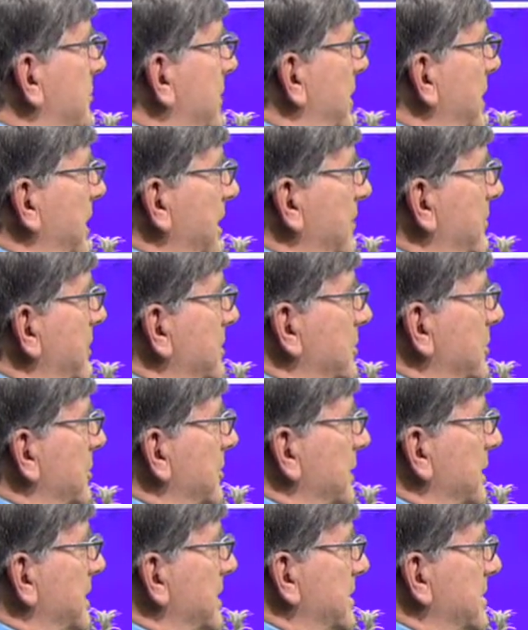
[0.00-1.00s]
way. We
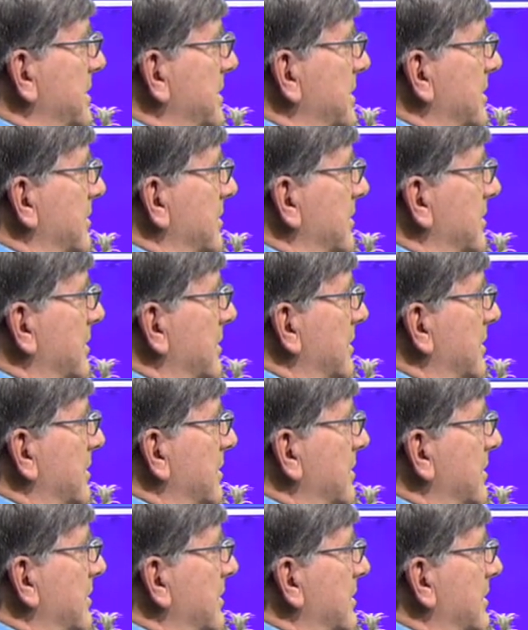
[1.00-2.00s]
certainly
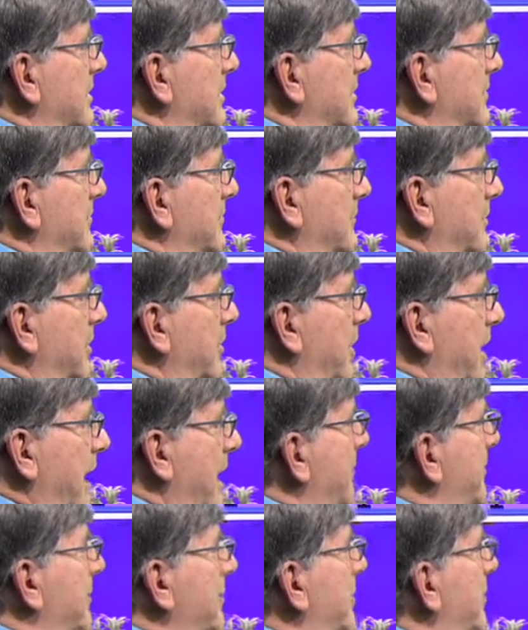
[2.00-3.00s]
we were
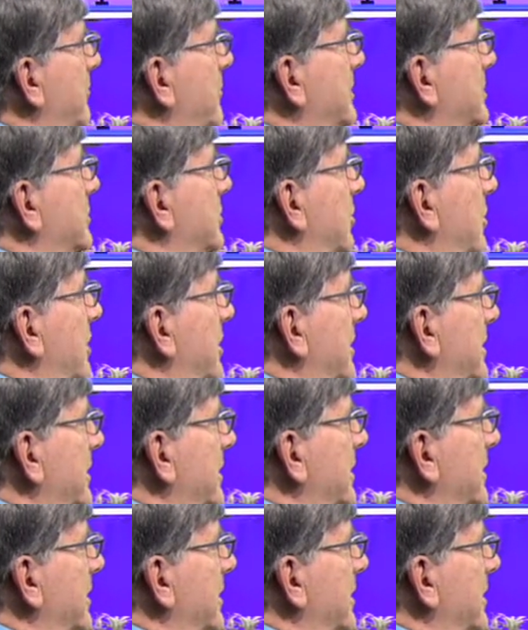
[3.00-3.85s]
happy when we started.